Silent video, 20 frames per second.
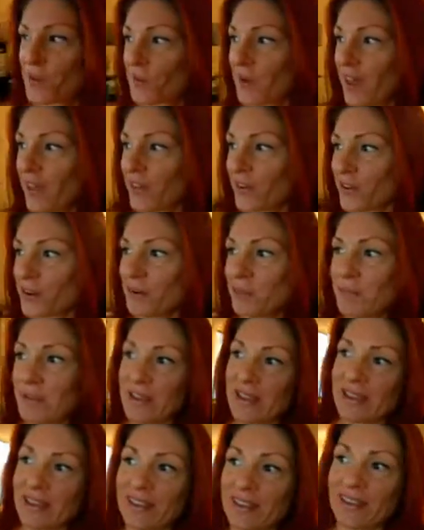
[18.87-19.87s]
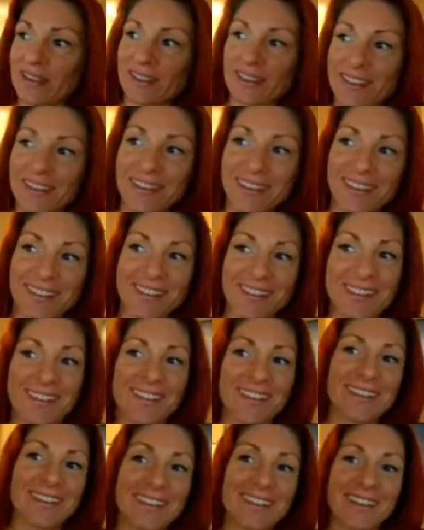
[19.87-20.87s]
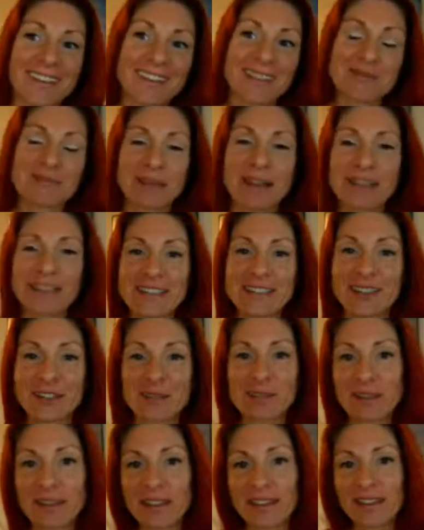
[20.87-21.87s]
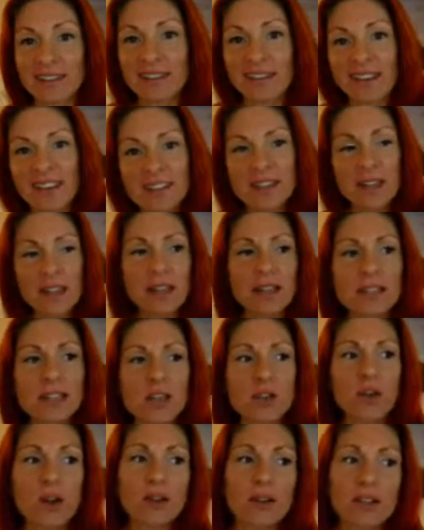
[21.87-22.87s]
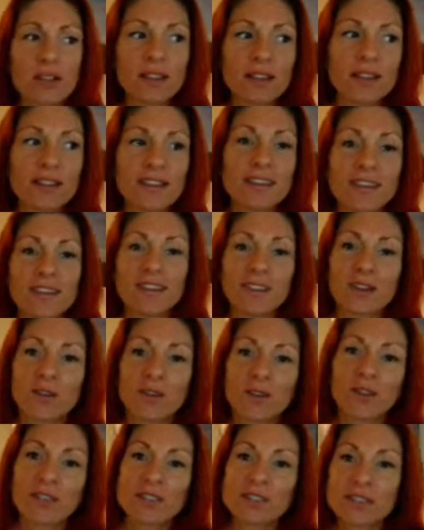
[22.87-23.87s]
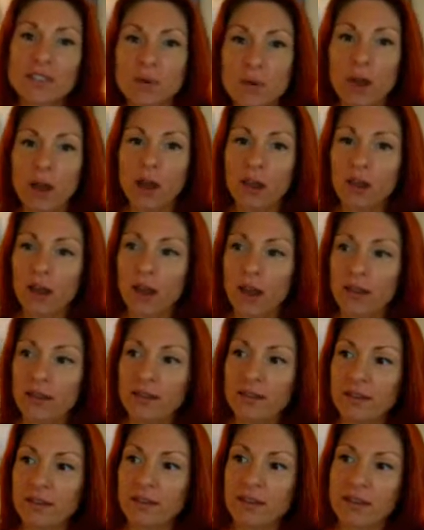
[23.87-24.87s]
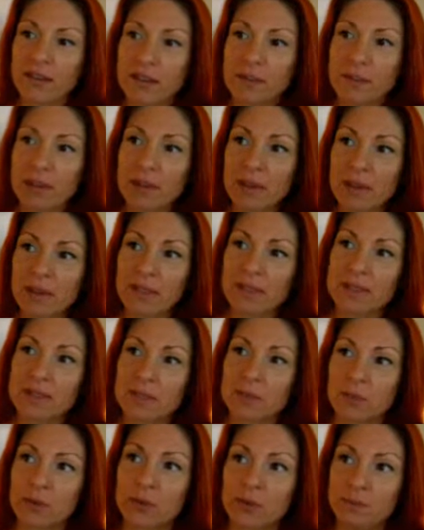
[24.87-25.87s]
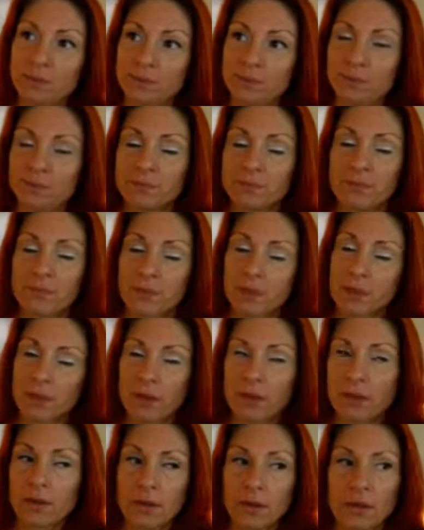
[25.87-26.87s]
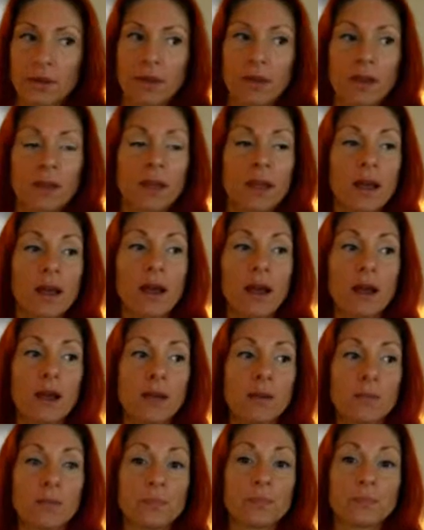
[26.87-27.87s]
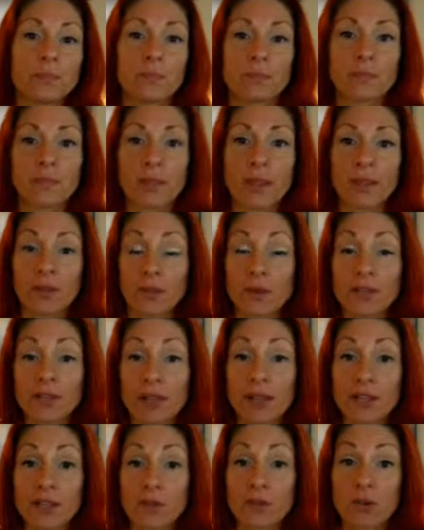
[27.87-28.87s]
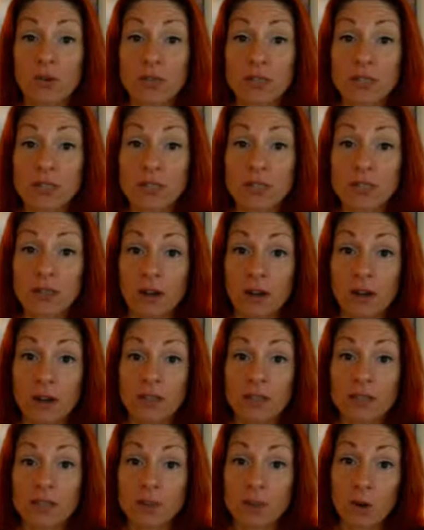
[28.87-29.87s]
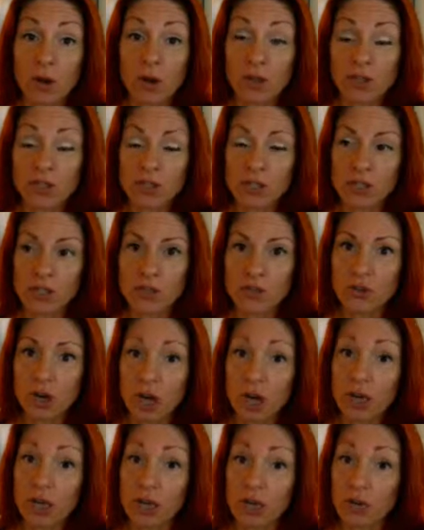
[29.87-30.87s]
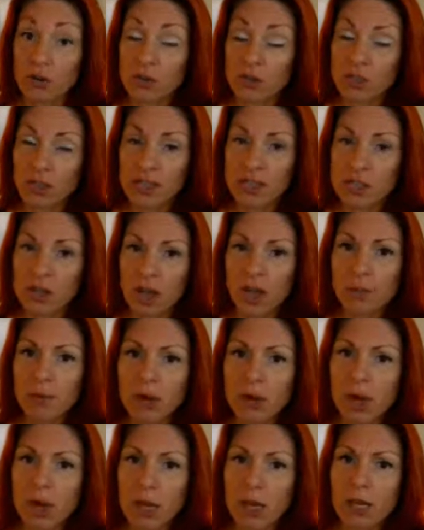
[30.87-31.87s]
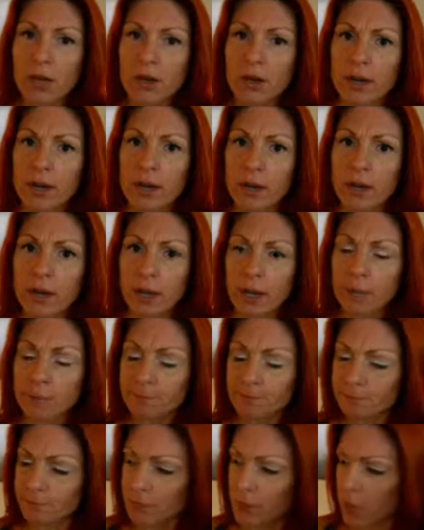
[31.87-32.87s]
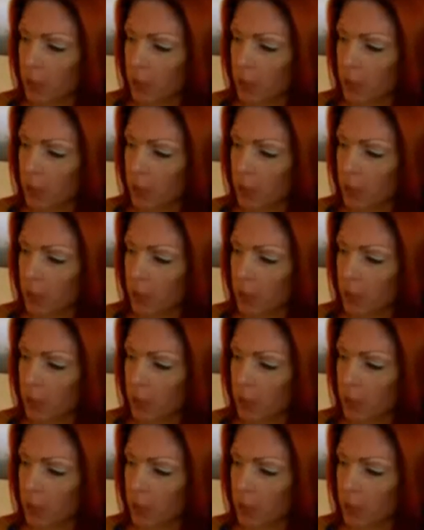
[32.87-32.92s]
Weather and me. It's a big deal to me. Because I like to go out on the go out on the seawall a lot, and if it's going to be like this, well, and the reason I like to go out onto the seawall is to do cardio. So let's talk about cardio today, okay?